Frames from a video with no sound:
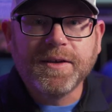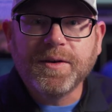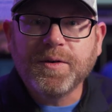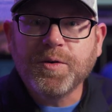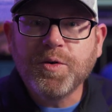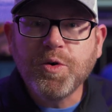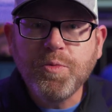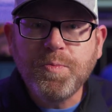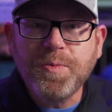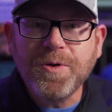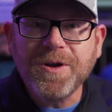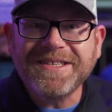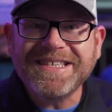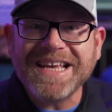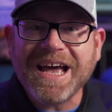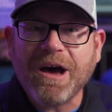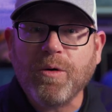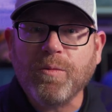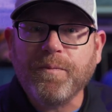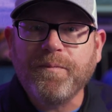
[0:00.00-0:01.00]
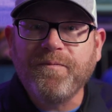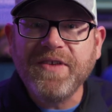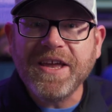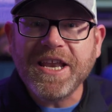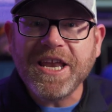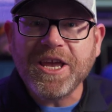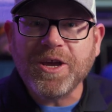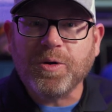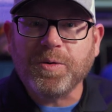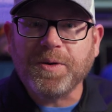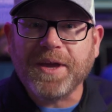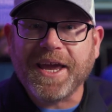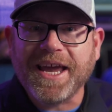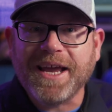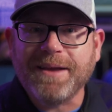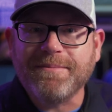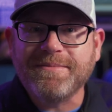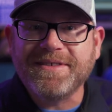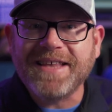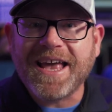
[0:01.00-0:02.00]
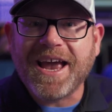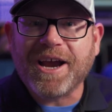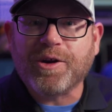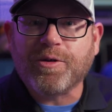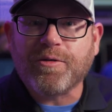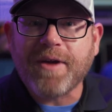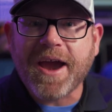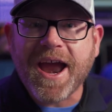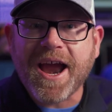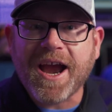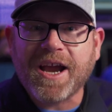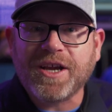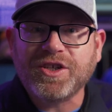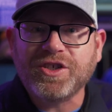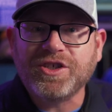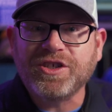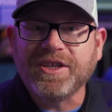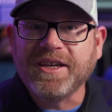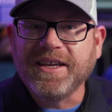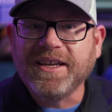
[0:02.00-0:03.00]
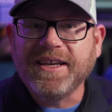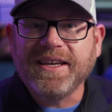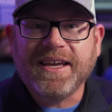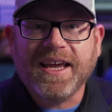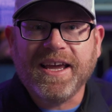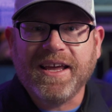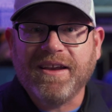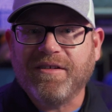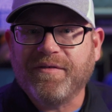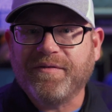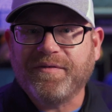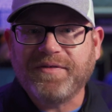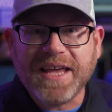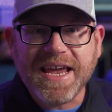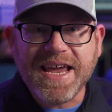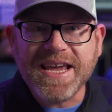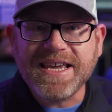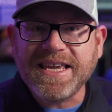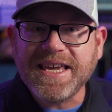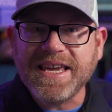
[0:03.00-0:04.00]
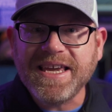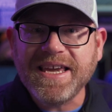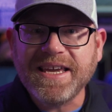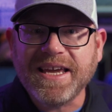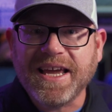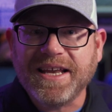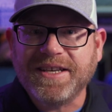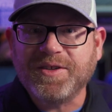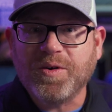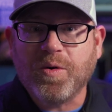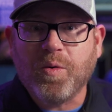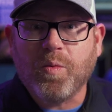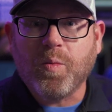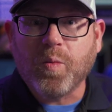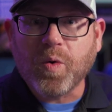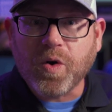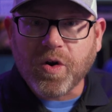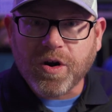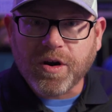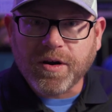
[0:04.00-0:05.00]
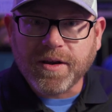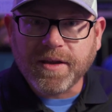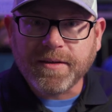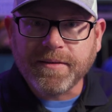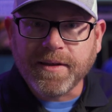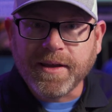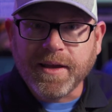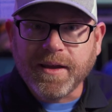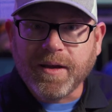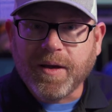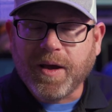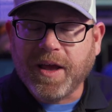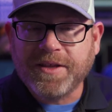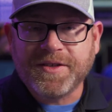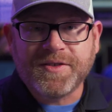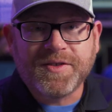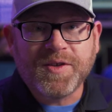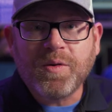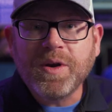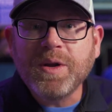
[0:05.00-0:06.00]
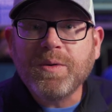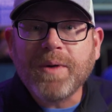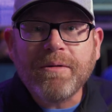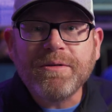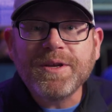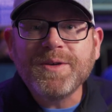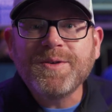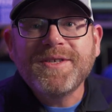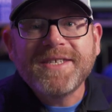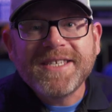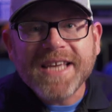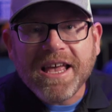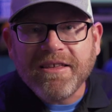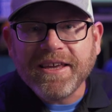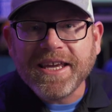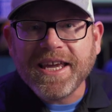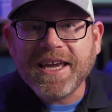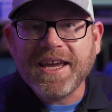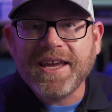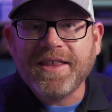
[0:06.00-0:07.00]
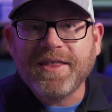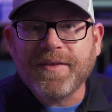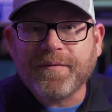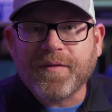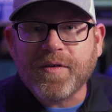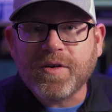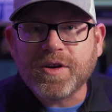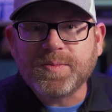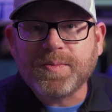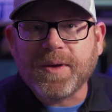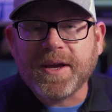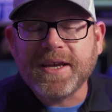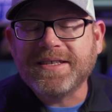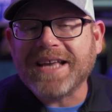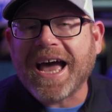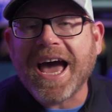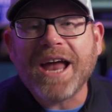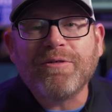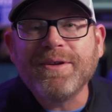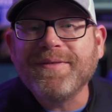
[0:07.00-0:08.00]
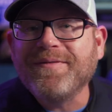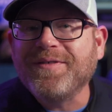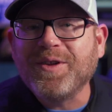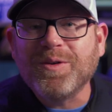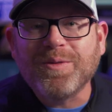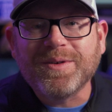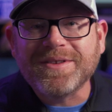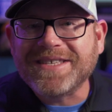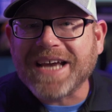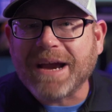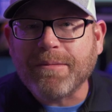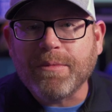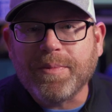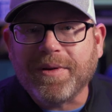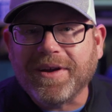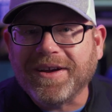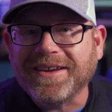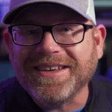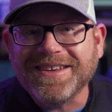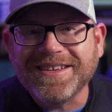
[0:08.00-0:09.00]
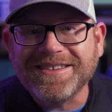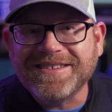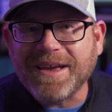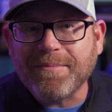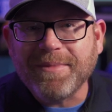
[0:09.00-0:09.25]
Who puts out video games that crash and are flaky and don't work? And Sony, why are you selling it in the first place? I don't even know what Cyberpunk is.